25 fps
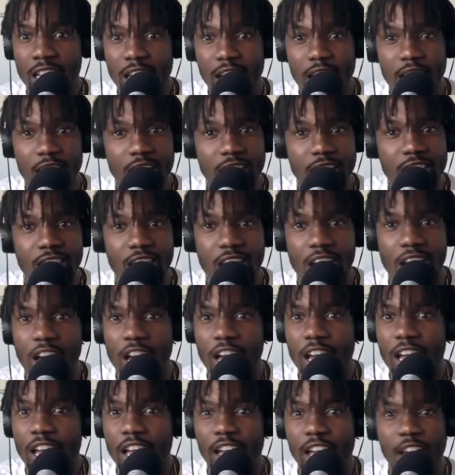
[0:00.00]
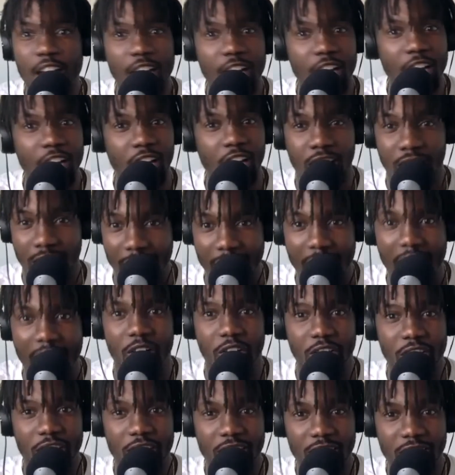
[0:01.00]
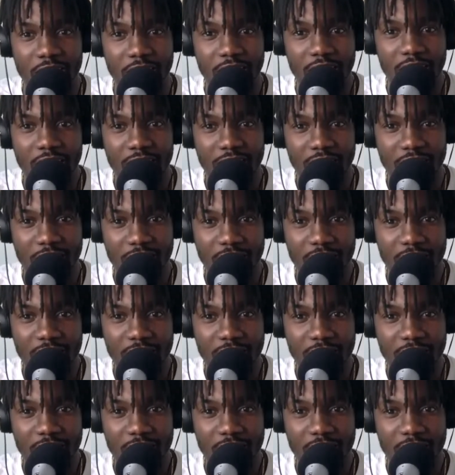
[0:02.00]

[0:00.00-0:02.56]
is a clown. All he